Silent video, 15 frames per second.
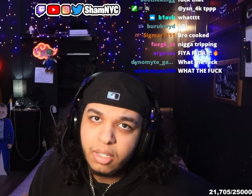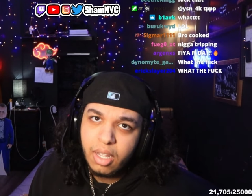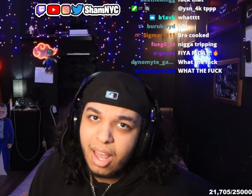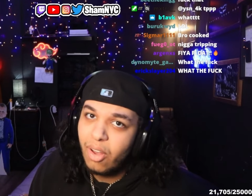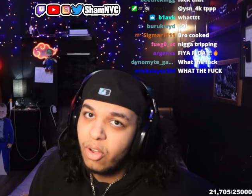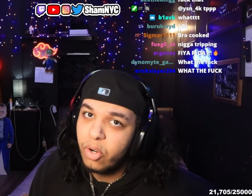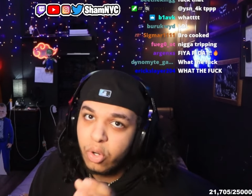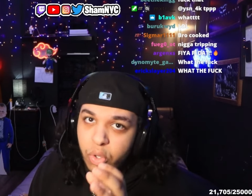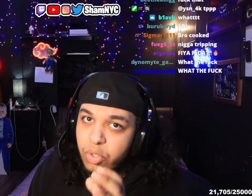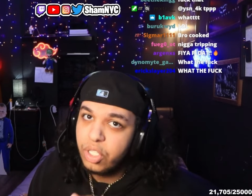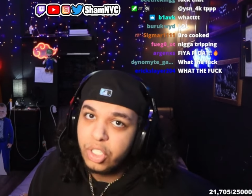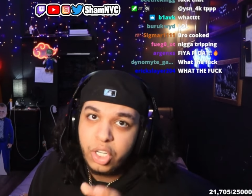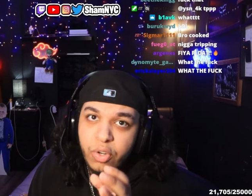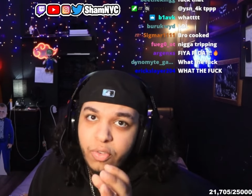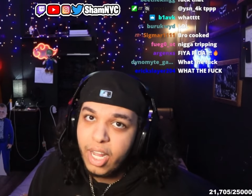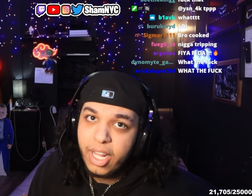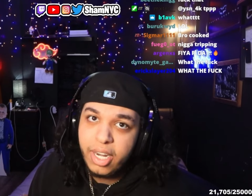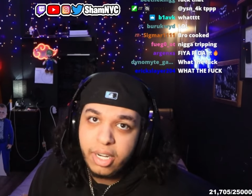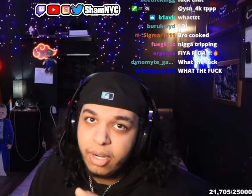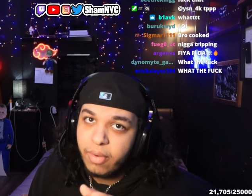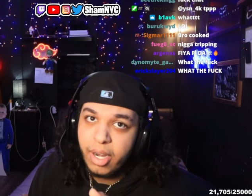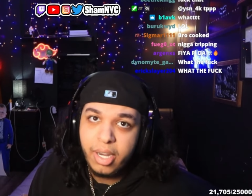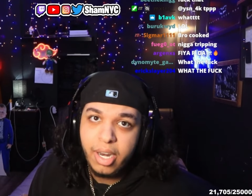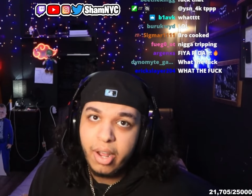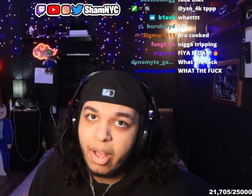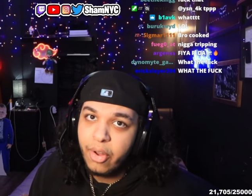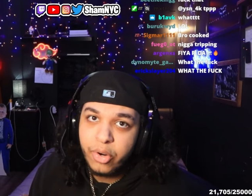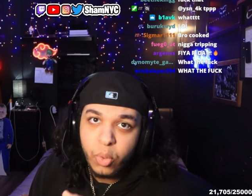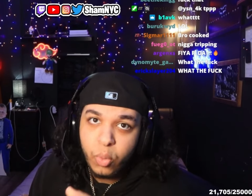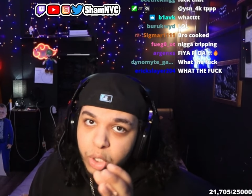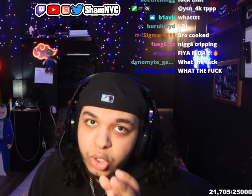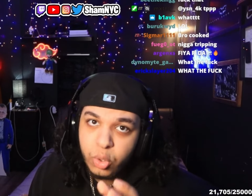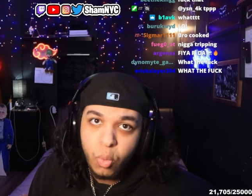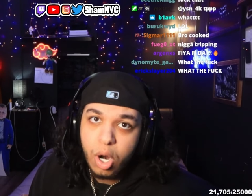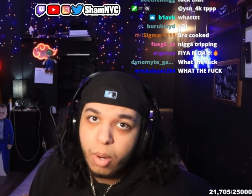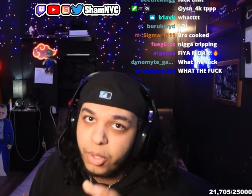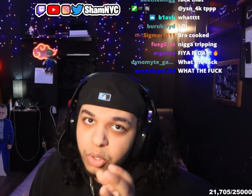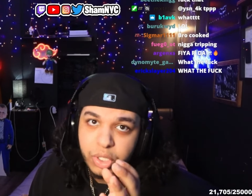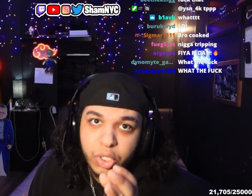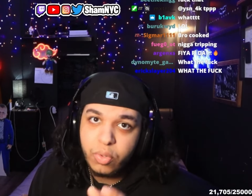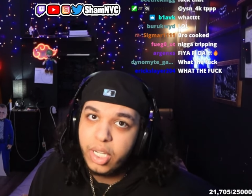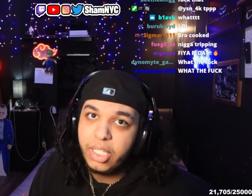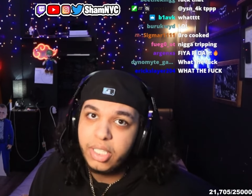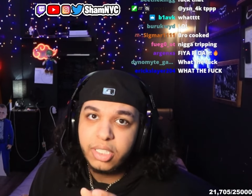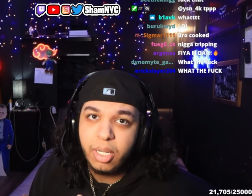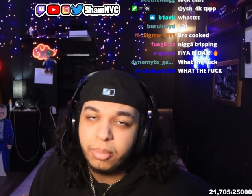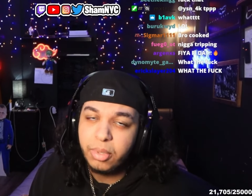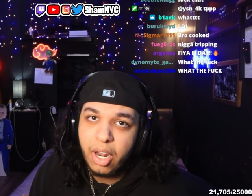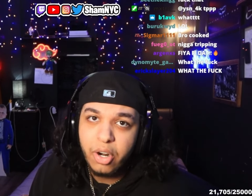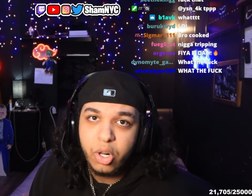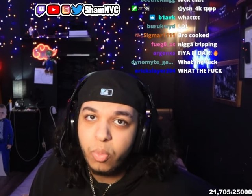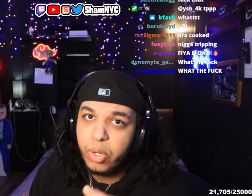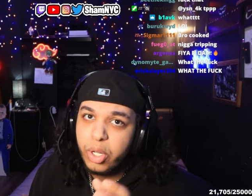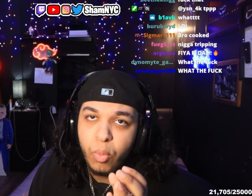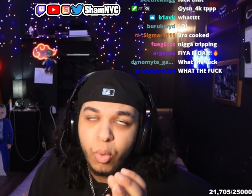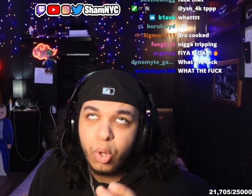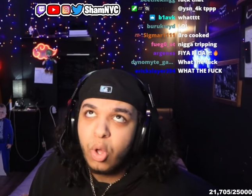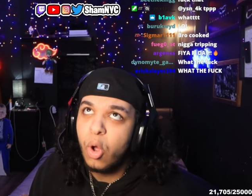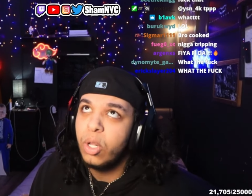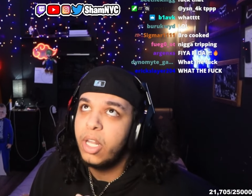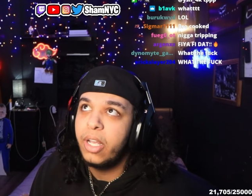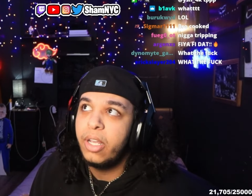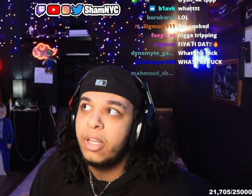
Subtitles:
I don't know. You just created it right now. I don't know what you are, but you just created something. I don't know. We'll call it